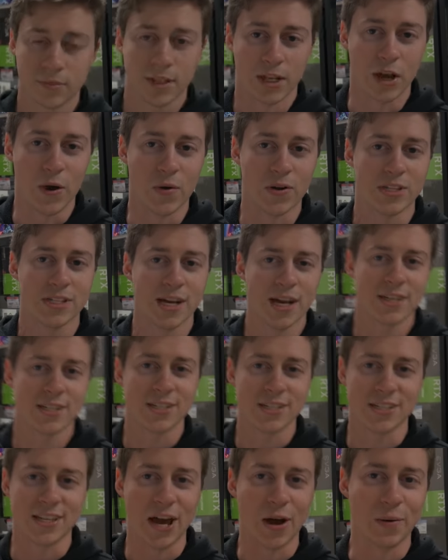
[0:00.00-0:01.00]
Yeah, we decided
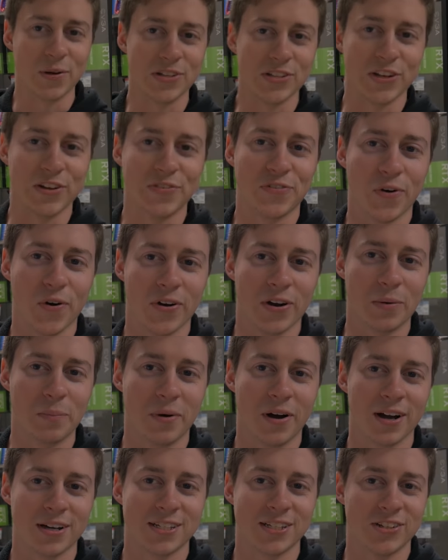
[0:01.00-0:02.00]
since that one's only
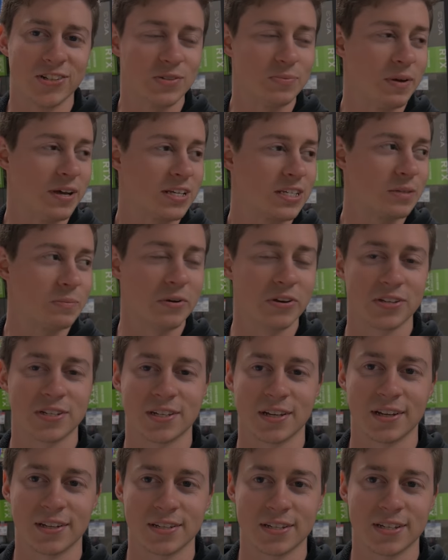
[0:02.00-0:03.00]
$400, it just makes the most
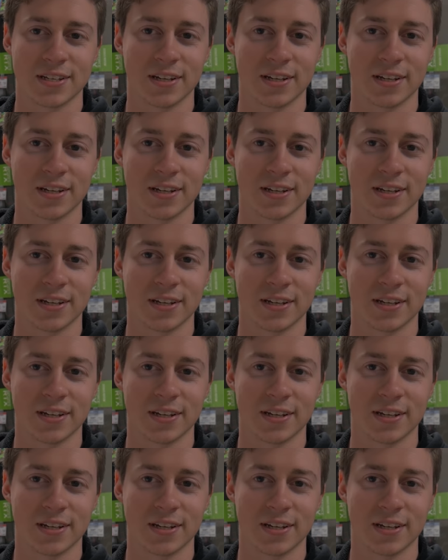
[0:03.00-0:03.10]
sense.